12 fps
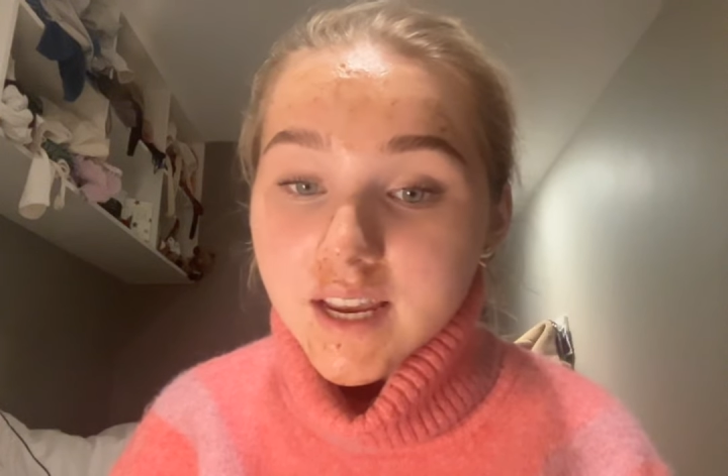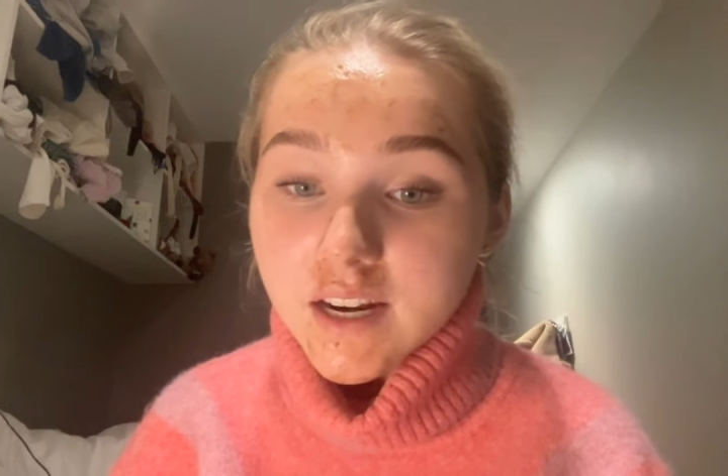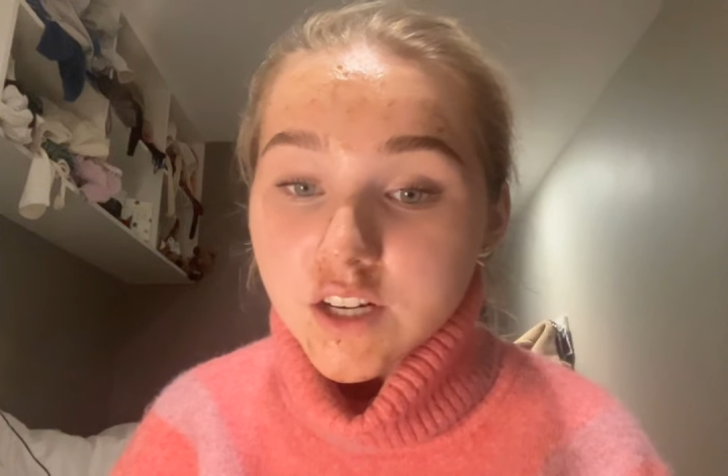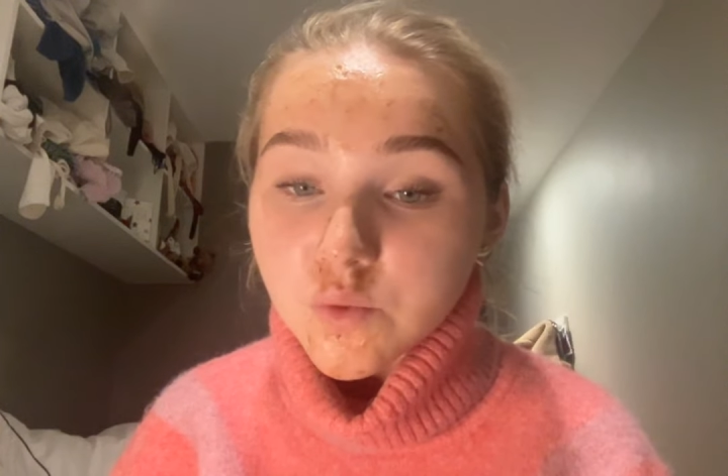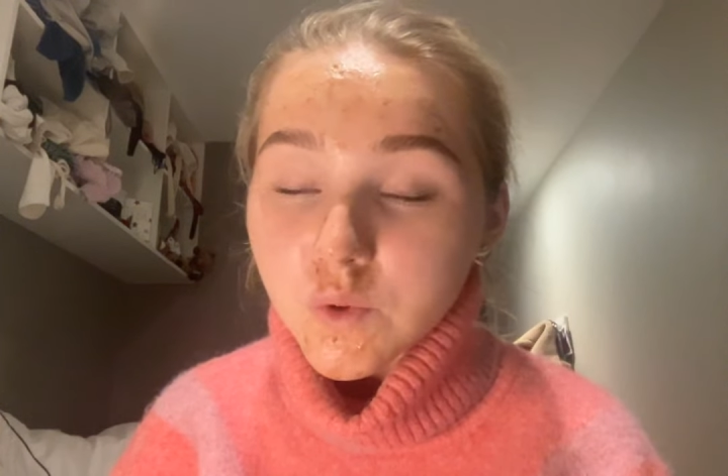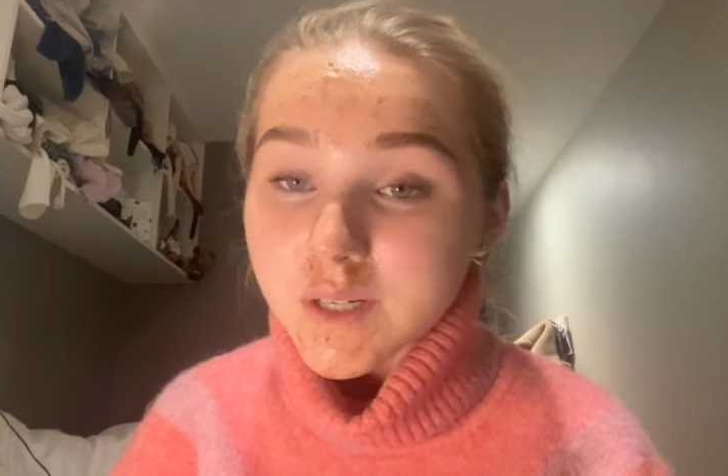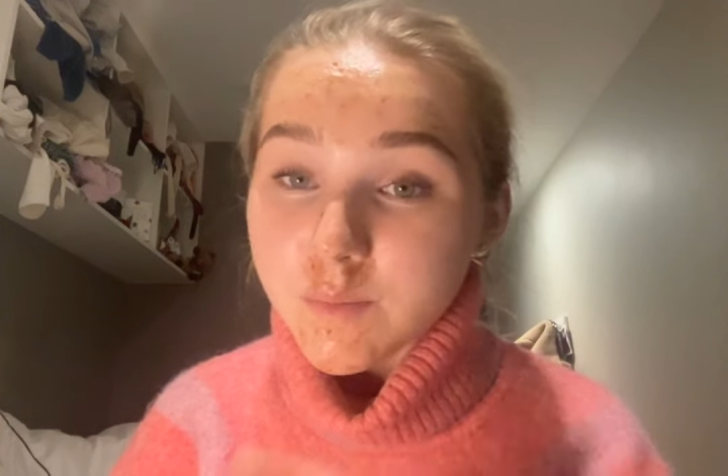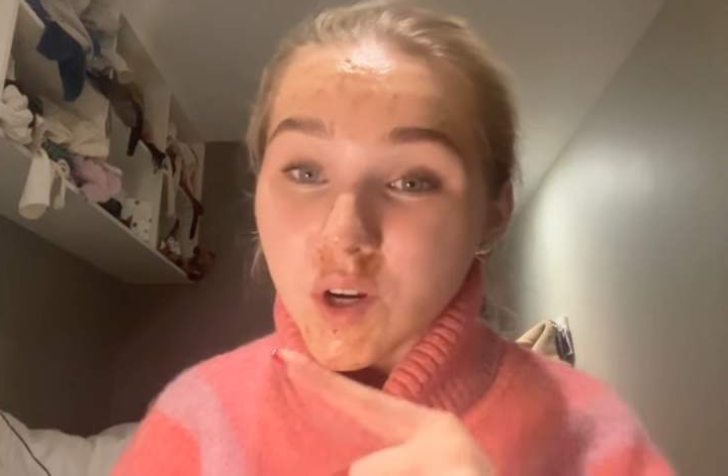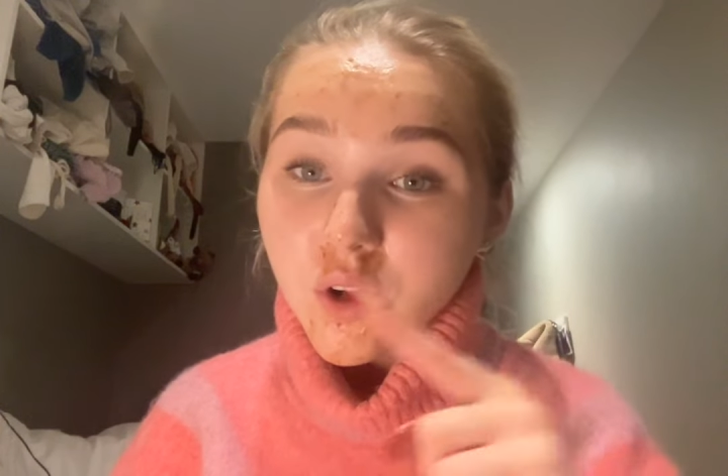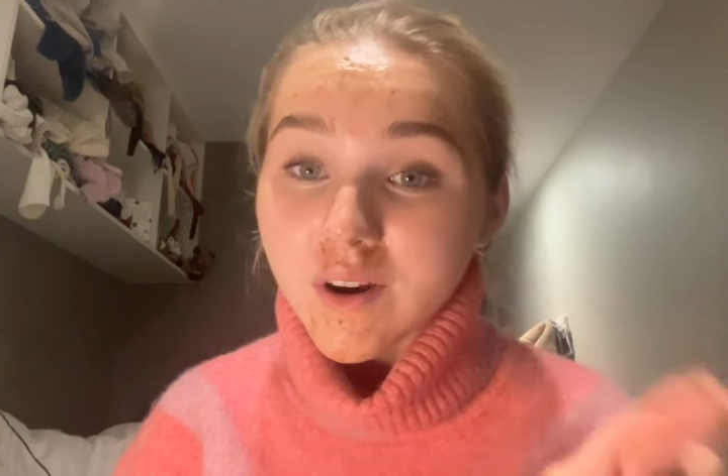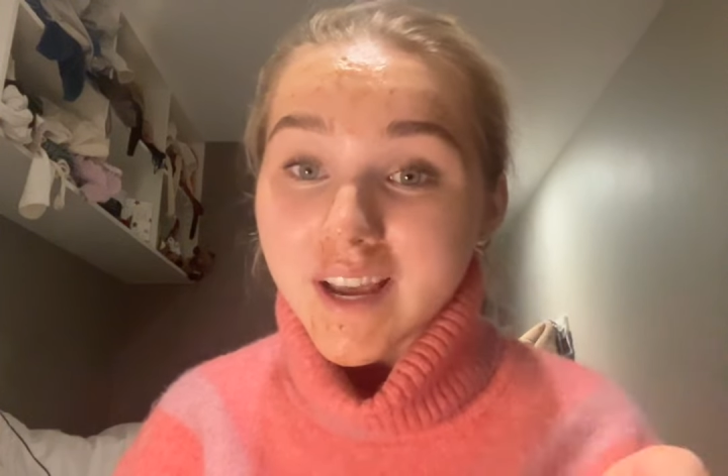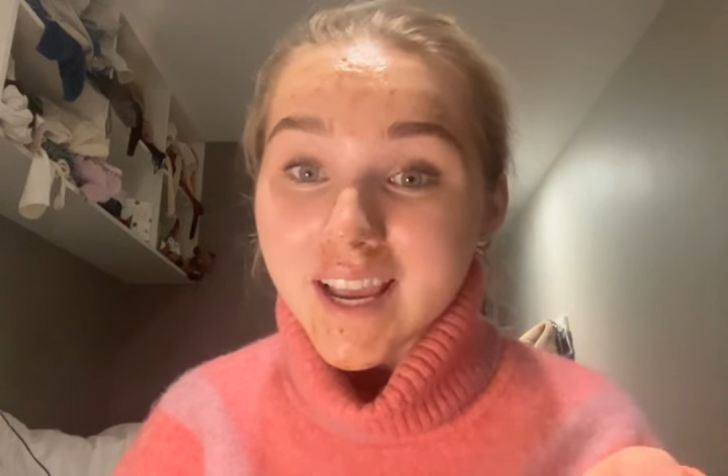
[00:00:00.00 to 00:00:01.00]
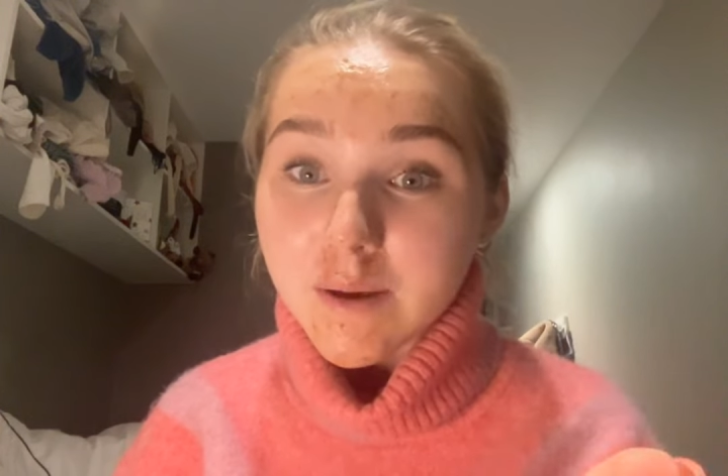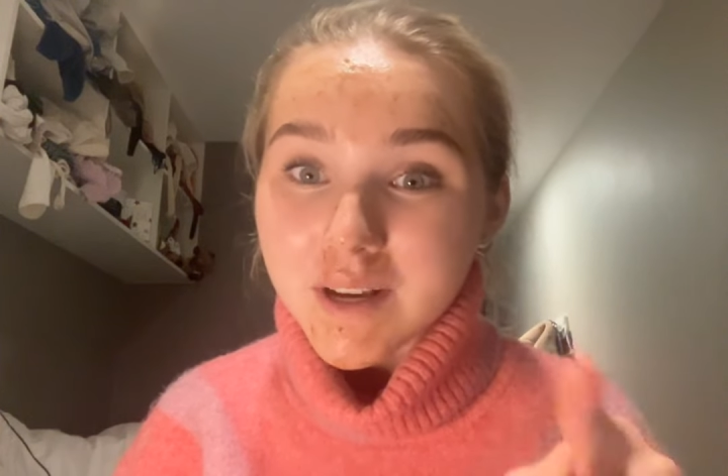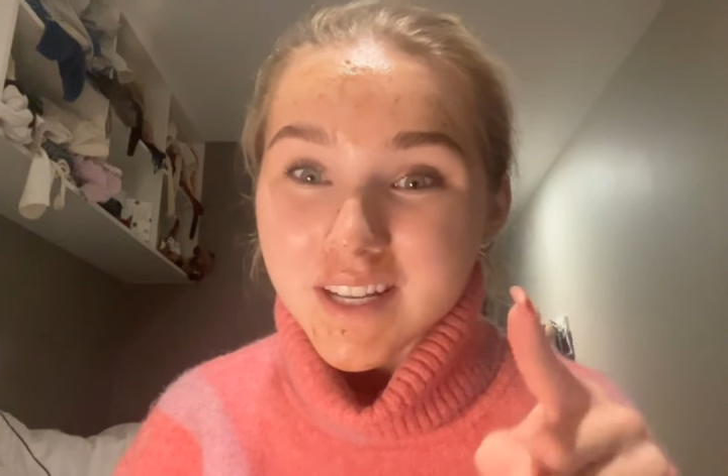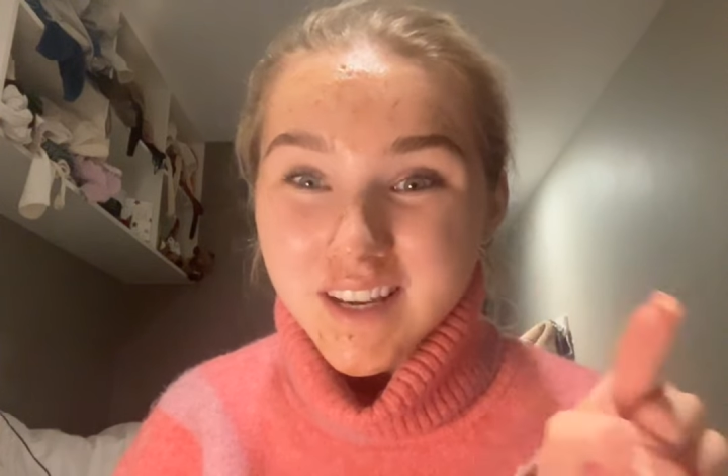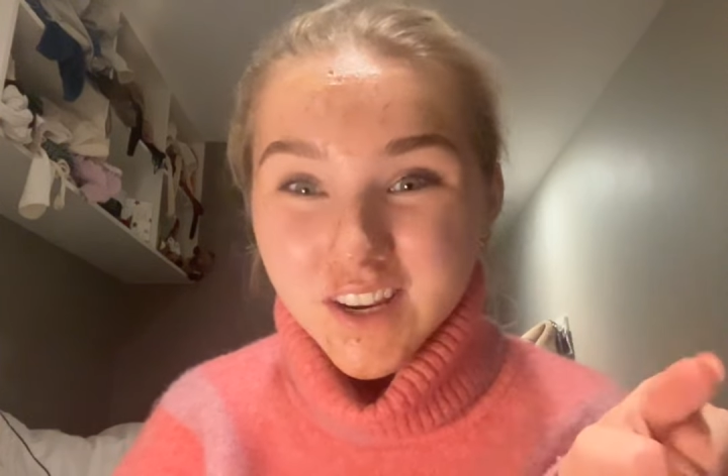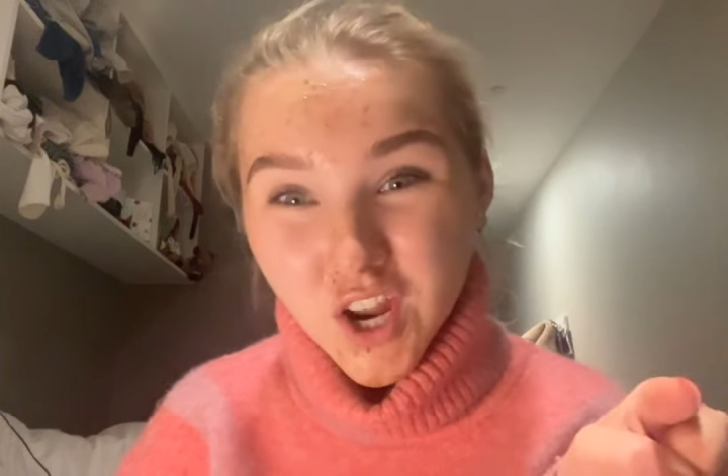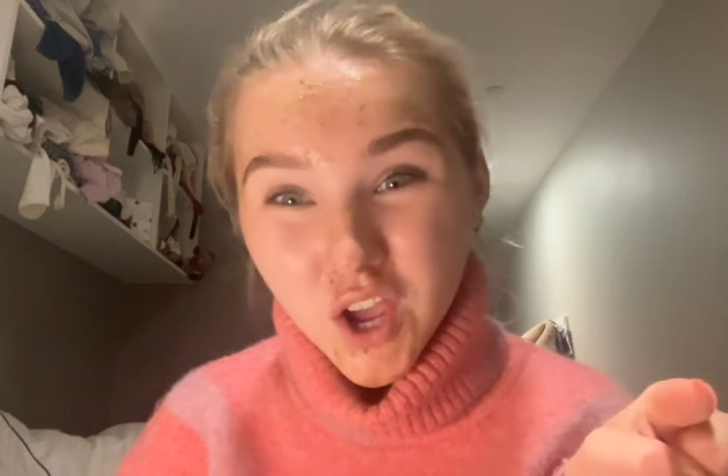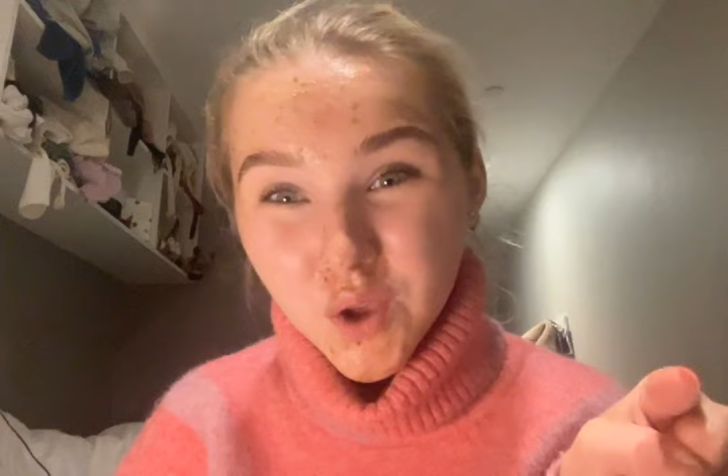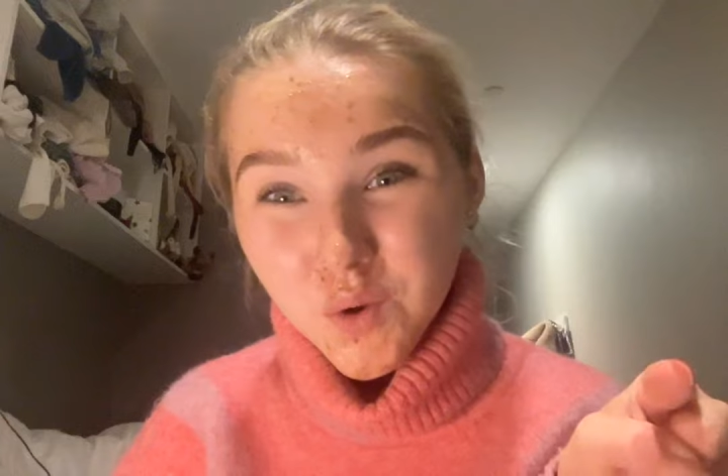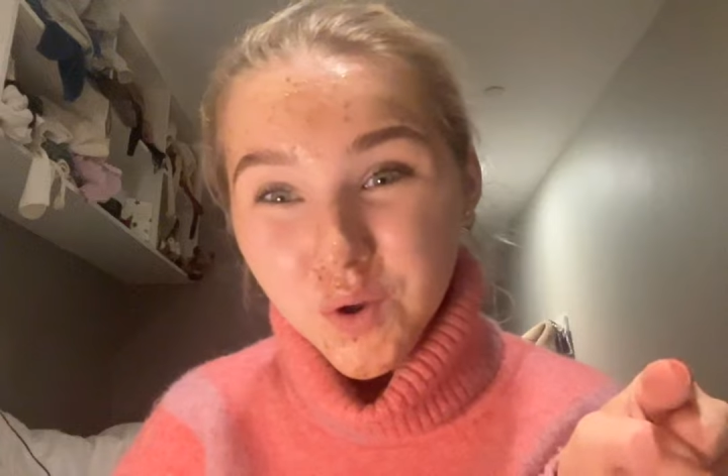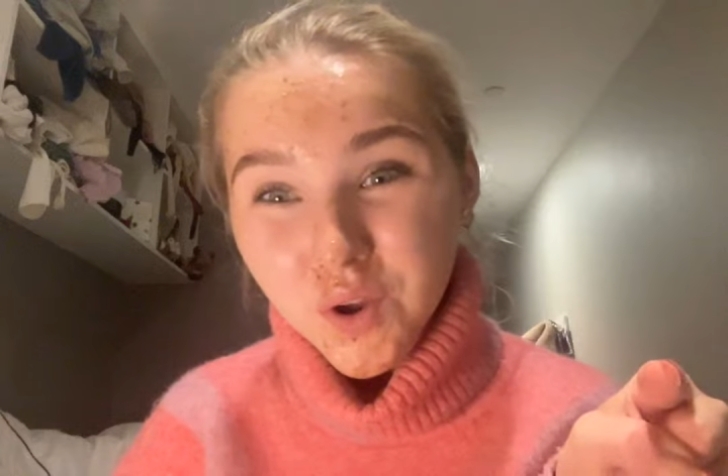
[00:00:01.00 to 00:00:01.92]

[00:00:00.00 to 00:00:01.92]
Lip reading: and I just wanted to put it on here because I know